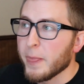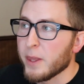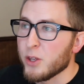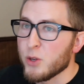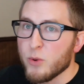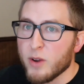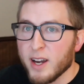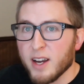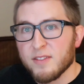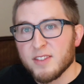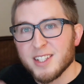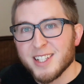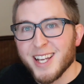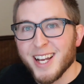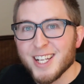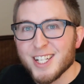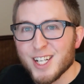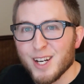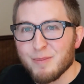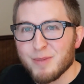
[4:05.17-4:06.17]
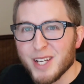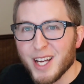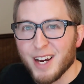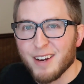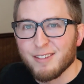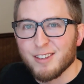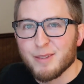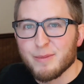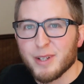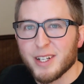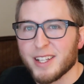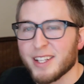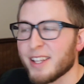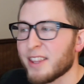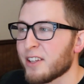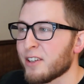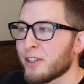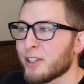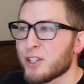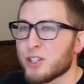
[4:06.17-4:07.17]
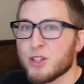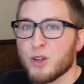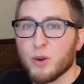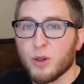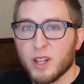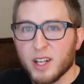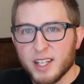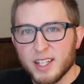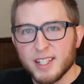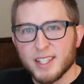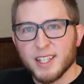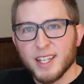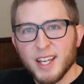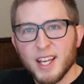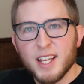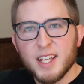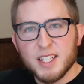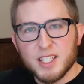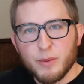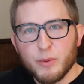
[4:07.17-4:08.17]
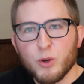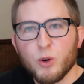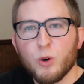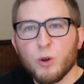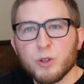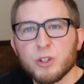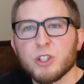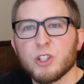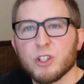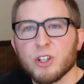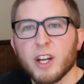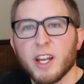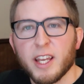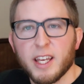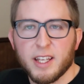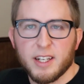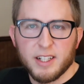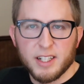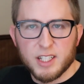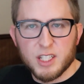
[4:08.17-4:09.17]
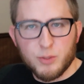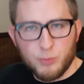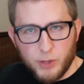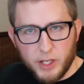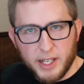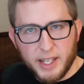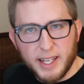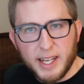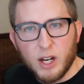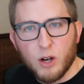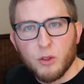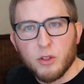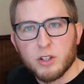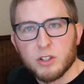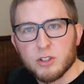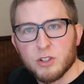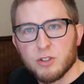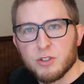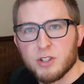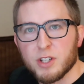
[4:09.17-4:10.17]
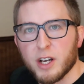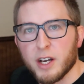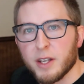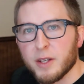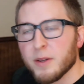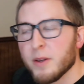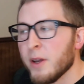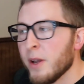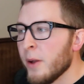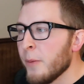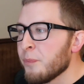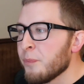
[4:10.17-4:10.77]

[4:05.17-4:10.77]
You have to catch up to everybody. There is no like someone holding your hand and explaining how things are done.